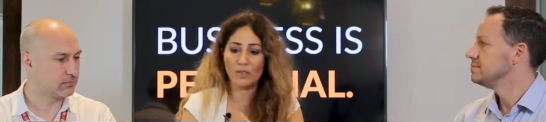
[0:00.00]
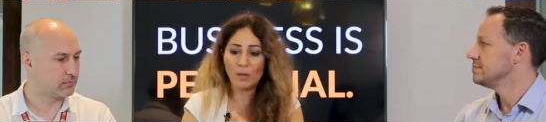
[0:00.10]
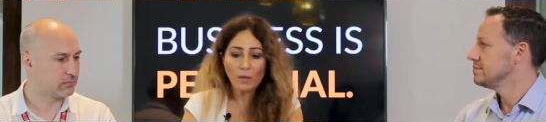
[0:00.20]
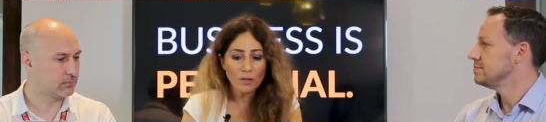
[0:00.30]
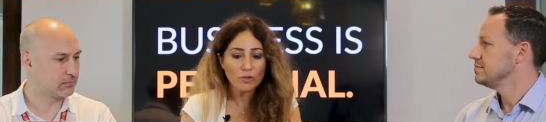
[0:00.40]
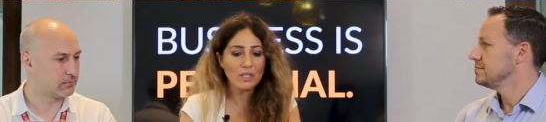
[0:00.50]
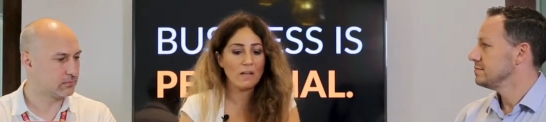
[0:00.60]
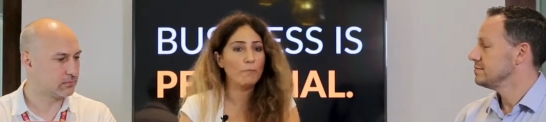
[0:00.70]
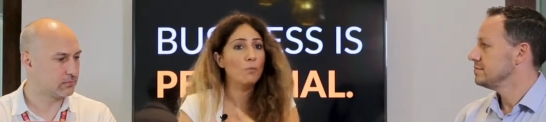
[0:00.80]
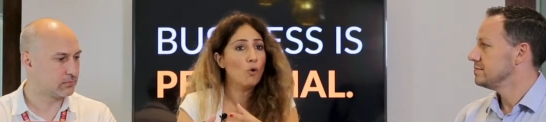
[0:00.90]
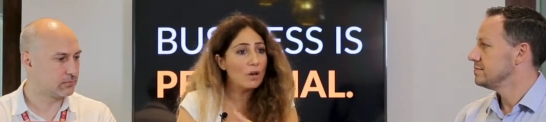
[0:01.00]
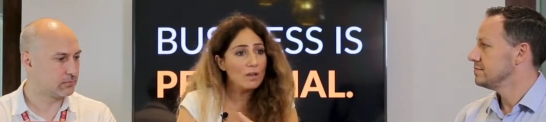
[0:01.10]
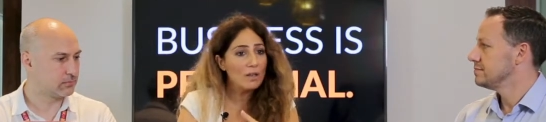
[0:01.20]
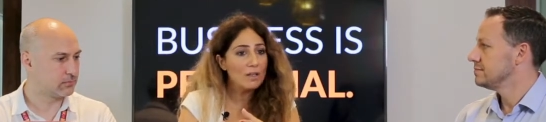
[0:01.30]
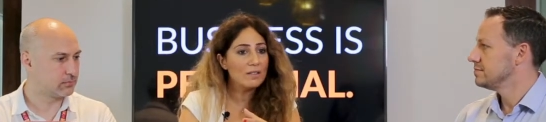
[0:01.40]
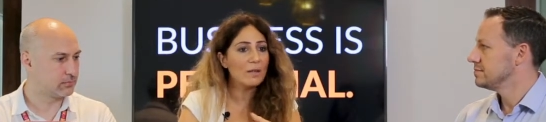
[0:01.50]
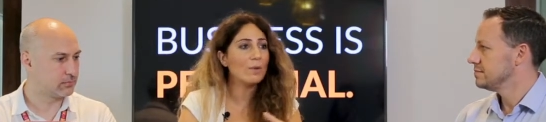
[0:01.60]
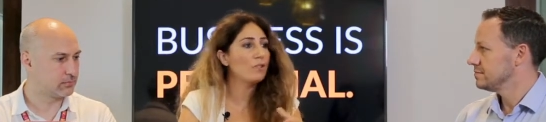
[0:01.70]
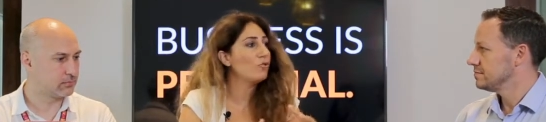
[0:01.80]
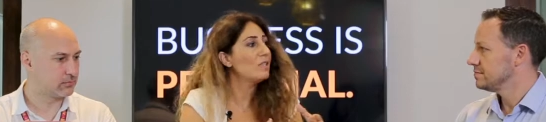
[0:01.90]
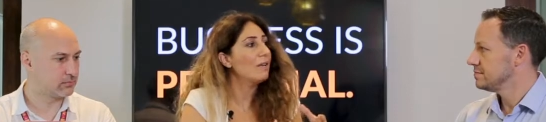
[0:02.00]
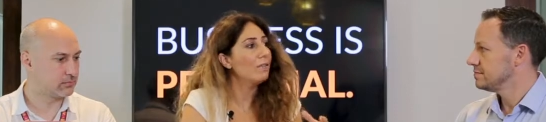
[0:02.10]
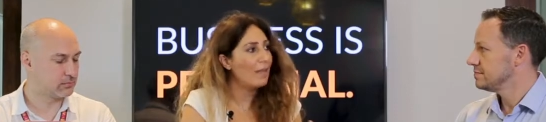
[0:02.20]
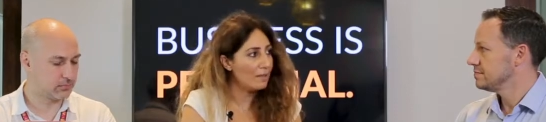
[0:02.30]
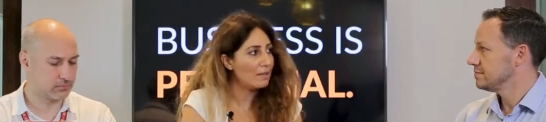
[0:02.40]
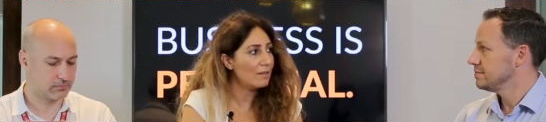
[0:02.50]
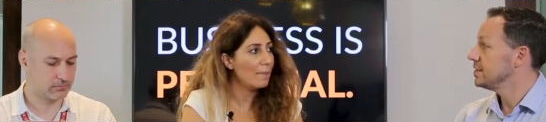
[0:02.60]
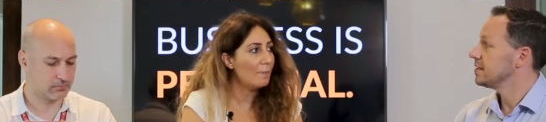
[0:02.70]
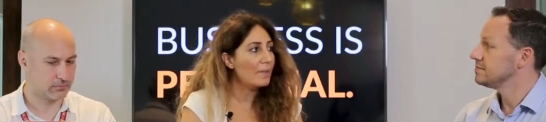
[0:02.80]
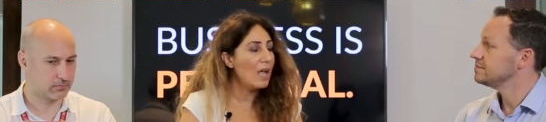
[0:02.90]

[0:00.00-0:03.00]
Speaker 1: some countries have more and some countries have less. Yeah.